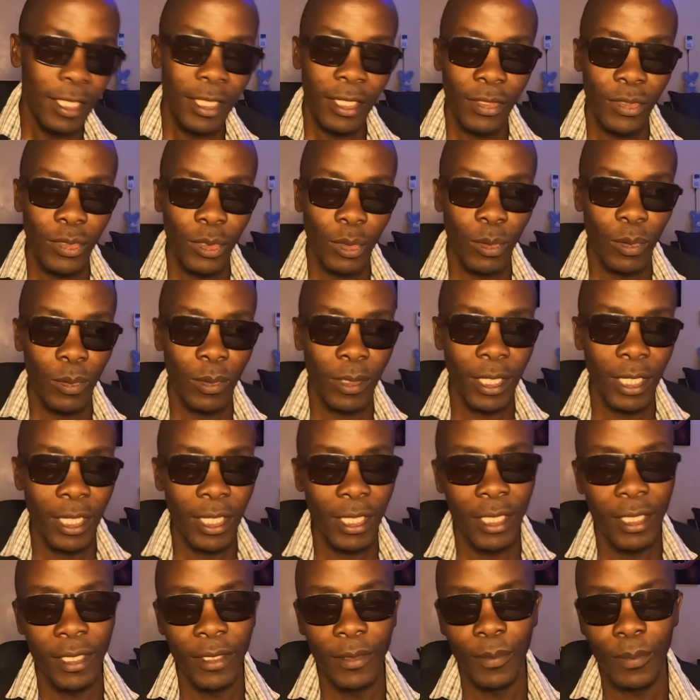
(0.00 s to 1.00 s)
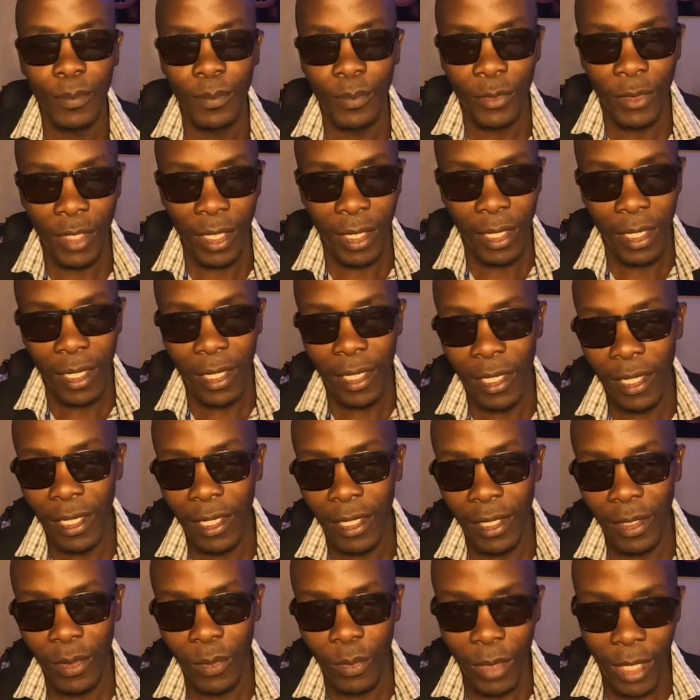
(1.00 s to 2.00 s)
Yeah, so today
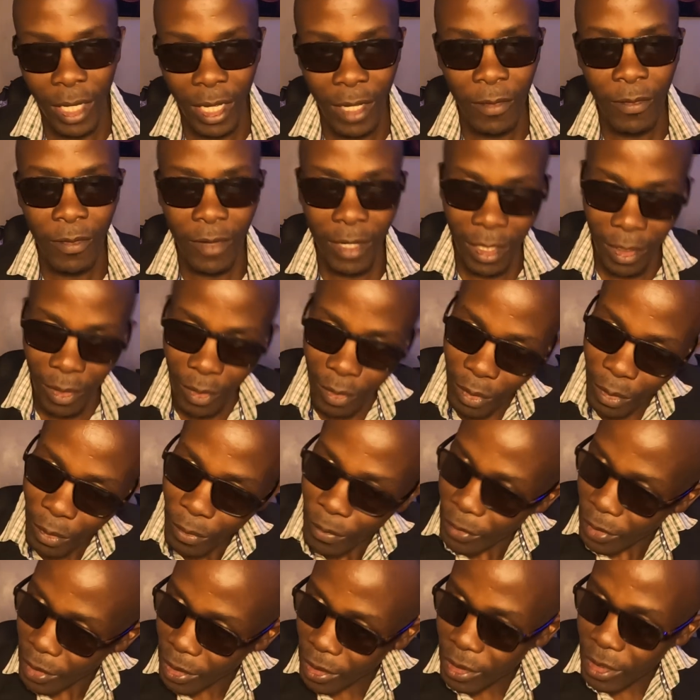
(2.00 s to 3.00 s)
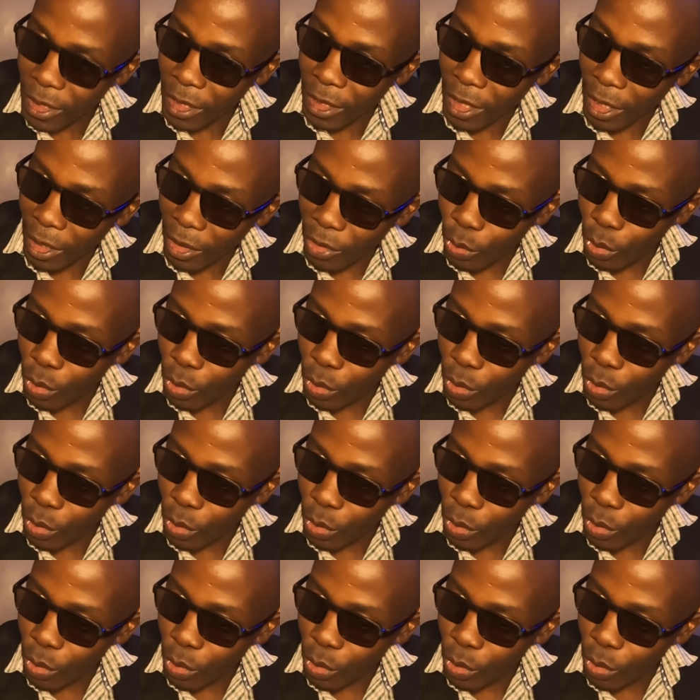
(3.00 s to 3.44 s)
we have a lot of things that are